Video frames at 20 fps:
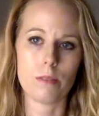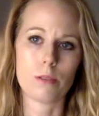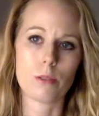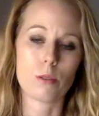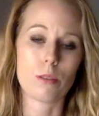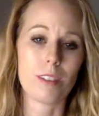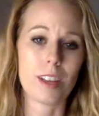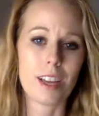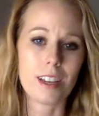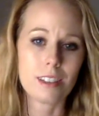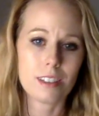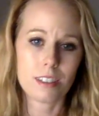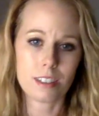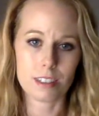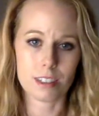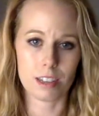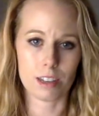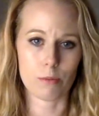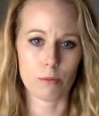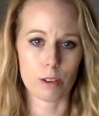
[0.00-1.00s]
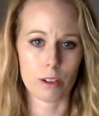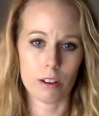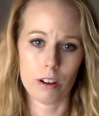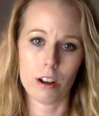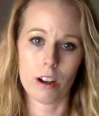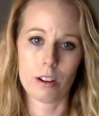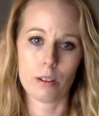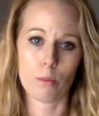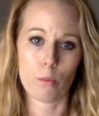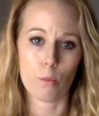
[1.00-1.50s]
sort of antics that went
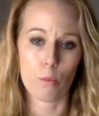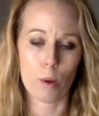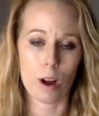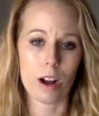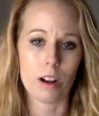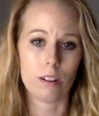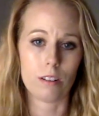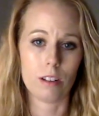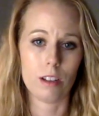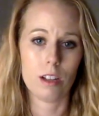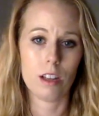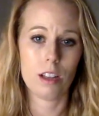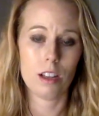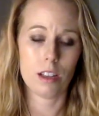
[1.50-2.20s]
on while